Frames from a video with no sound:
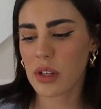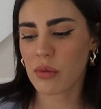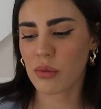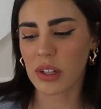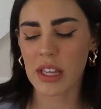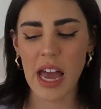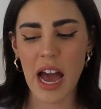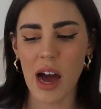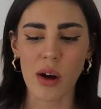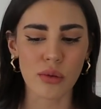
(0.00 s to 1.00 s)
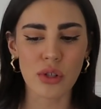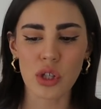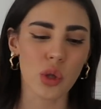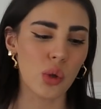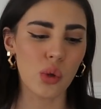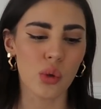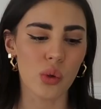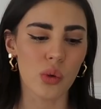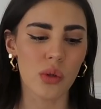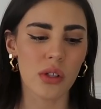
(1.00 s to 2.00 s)
really how
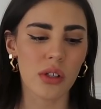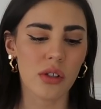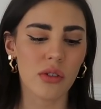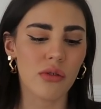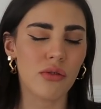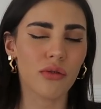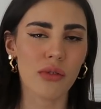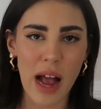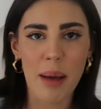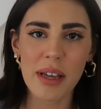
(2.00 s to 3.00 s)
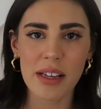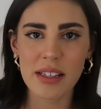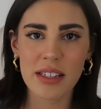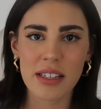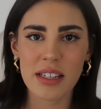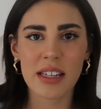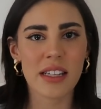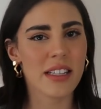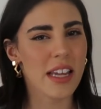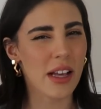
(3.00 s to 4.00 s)
to grab it,
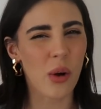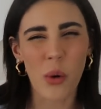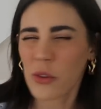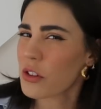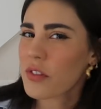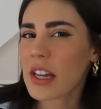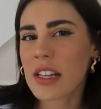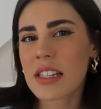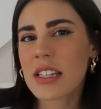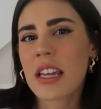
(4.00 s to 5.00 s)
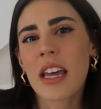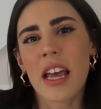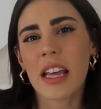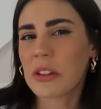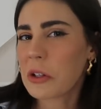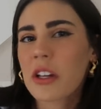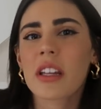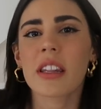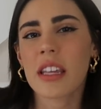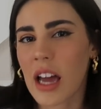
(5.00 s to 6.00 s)
take hold of it, and look
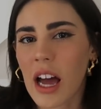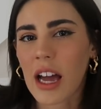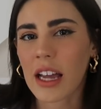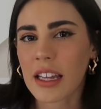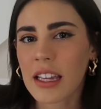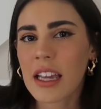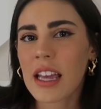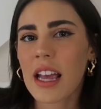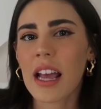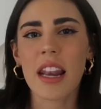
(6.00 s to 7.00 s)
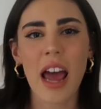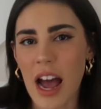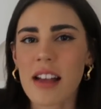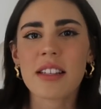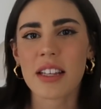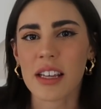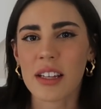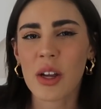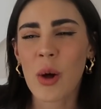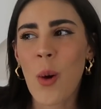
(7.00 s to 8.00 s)
it in the eye and ask
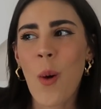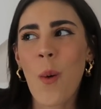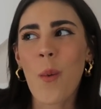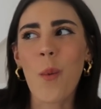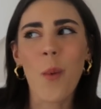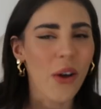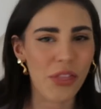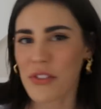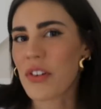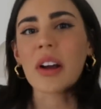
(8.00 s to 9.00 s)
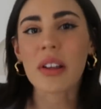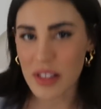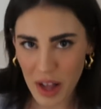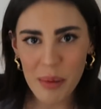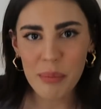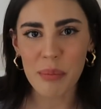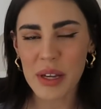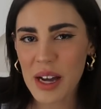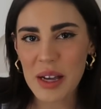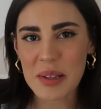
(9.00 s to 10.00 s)
it, what the fuck is up?
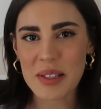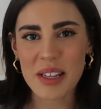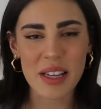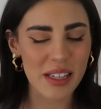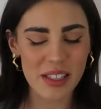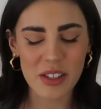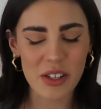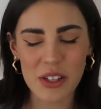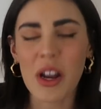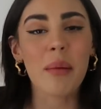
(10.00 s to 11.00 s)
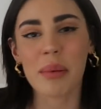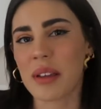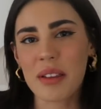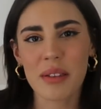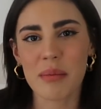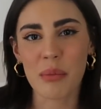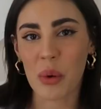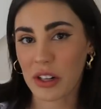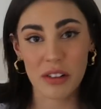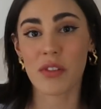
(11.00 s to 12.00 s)
Because it could not be
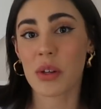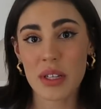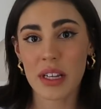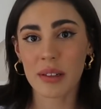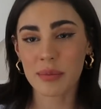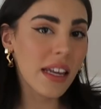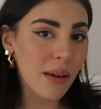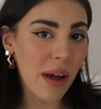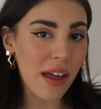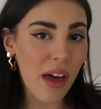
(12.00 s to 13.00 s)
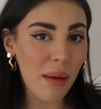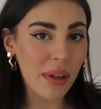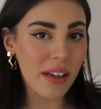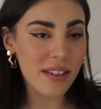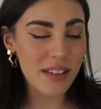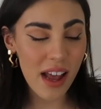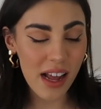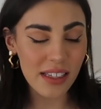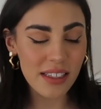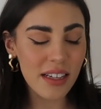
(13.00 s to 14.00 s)
more confusing. Anyway, that being
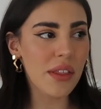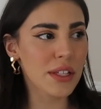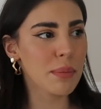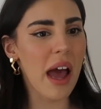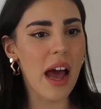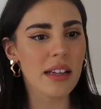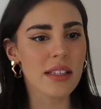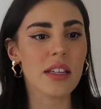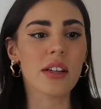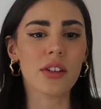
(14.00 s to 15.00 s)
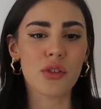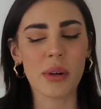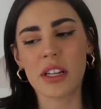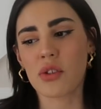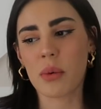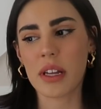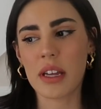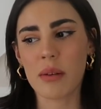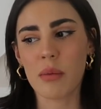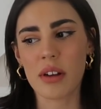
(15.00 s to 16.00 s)
said, this past year,
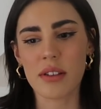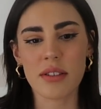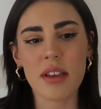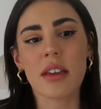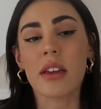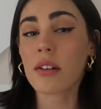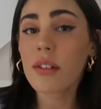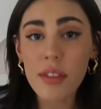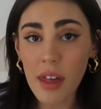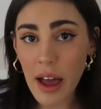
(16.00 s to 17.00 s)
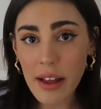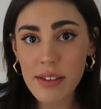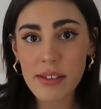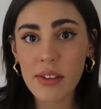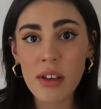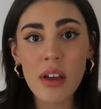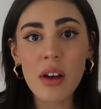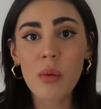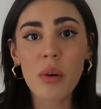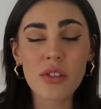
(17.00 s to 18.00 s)
2020, was a year that
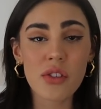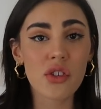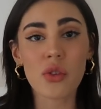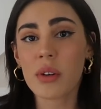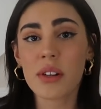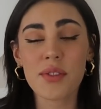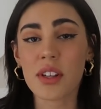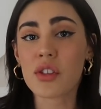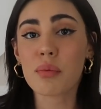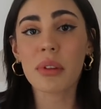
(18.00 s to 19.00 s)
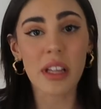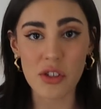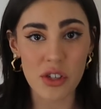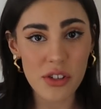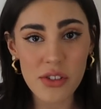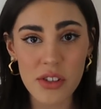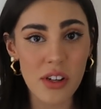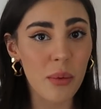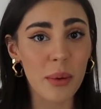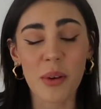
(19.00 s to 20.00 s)
was short of such pleasures. You
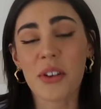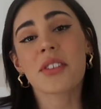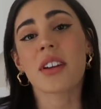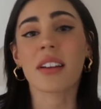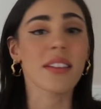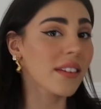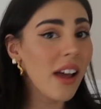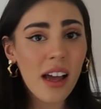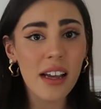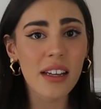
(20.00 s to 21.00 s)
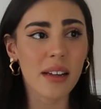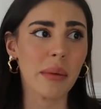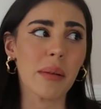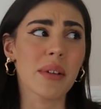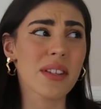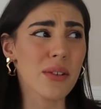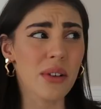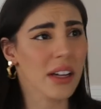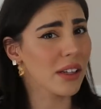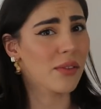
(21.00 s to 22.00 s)
know, we were all stuck inside. I mean, we
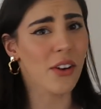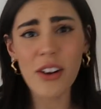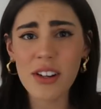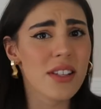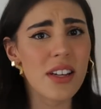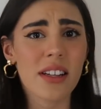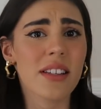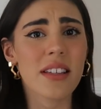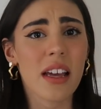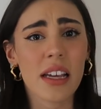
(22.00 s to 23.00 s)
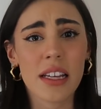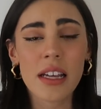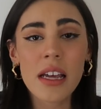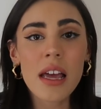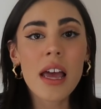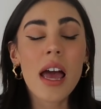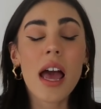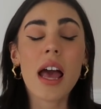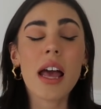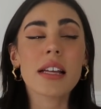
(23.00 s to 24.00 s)
still kind of are stuck inside.
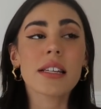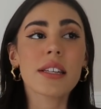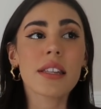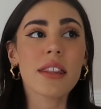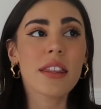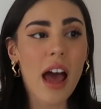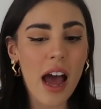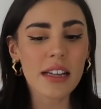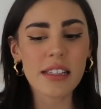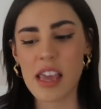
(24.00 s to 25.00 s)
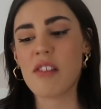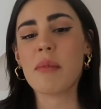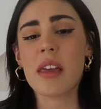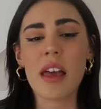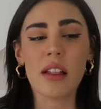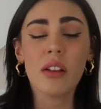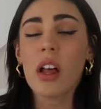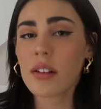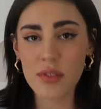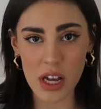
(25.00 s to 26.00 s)
And that gave me a
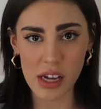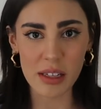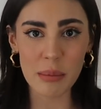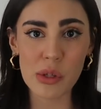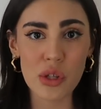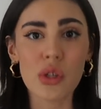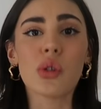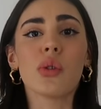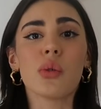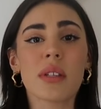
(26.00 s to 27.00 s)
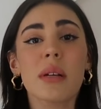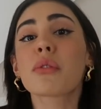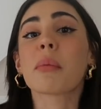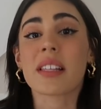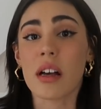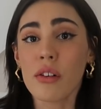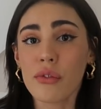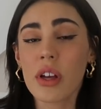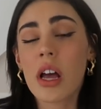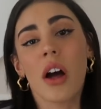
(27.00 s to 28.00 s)
lot of time to sit with
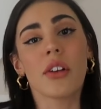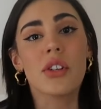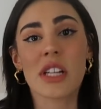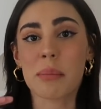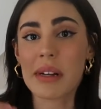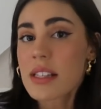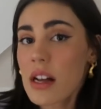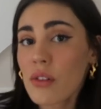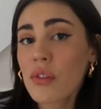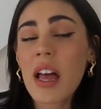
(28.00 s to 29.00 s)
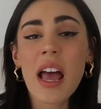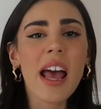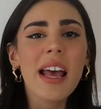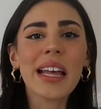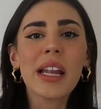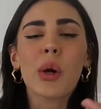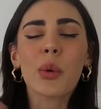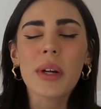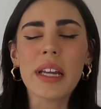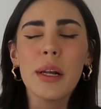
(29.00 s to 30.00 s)
myself, understand myself, and
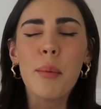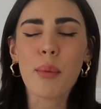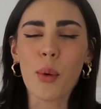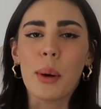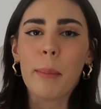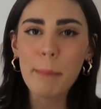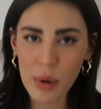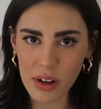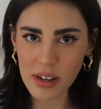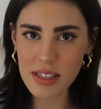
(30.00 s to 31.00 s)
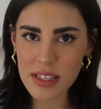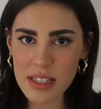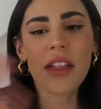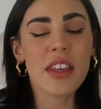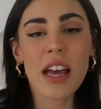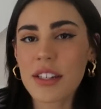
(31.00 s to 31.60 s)
read more books. At the